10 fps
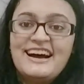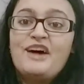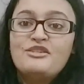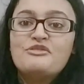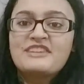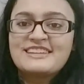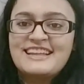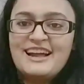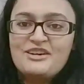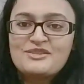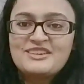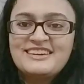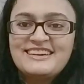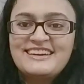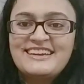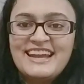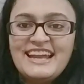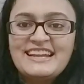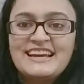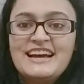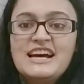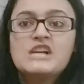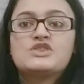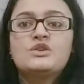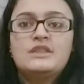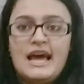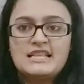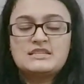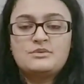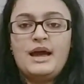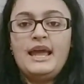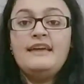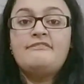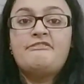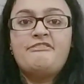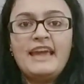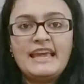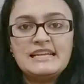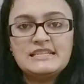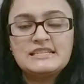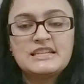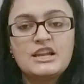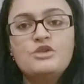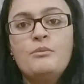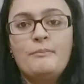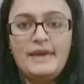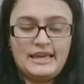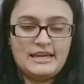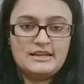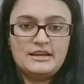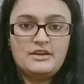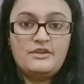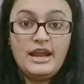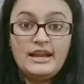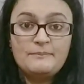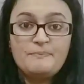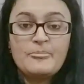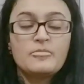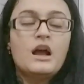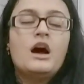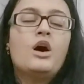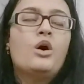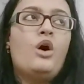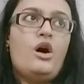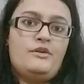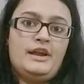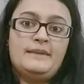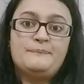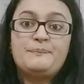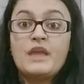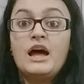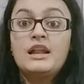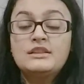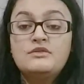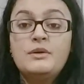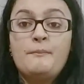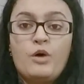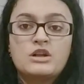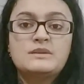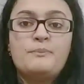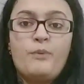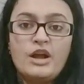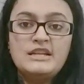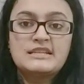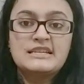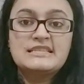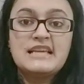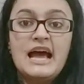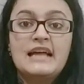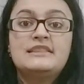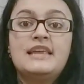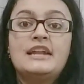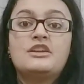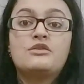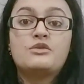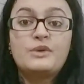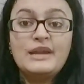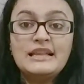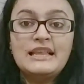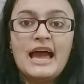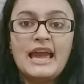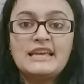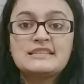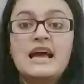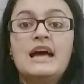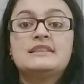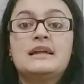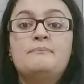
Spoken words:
How will you figure that out, right? So that's why fake it till you make it, right? All right. Another important point is that realize that